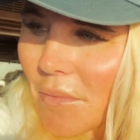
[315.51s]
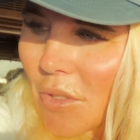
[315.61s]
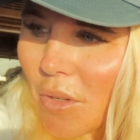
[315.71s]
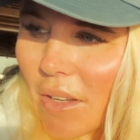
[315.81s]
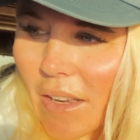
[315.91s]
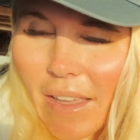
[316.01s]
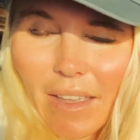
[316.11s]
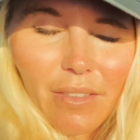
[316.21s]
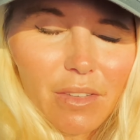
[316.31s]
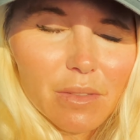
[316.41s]
You can
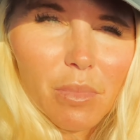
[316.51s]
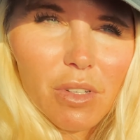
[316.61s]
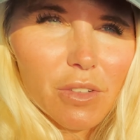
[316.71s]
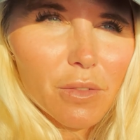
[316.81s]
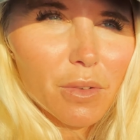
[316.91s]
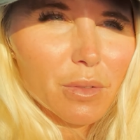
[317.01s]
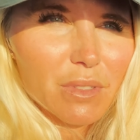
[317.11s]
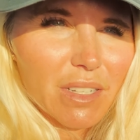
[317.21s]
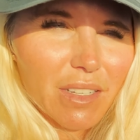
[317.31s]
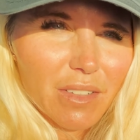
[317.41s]
have as much of a
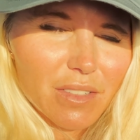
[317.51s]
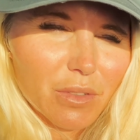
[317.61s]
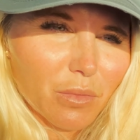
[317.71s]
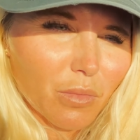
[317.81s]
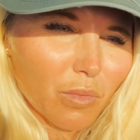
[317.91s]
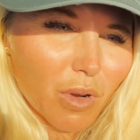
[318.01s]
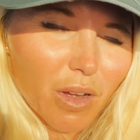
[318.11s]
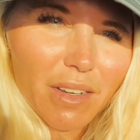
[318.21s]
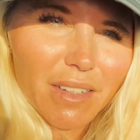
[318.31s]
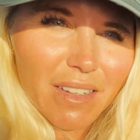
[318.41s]
routine as you
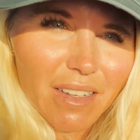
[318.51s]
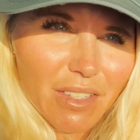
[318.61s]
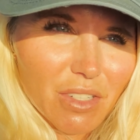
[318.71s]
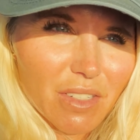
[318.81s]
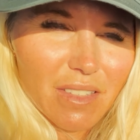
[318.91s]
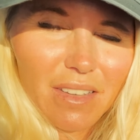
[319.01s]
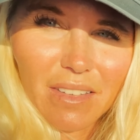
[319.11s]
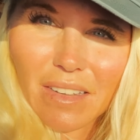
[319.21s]
want, it just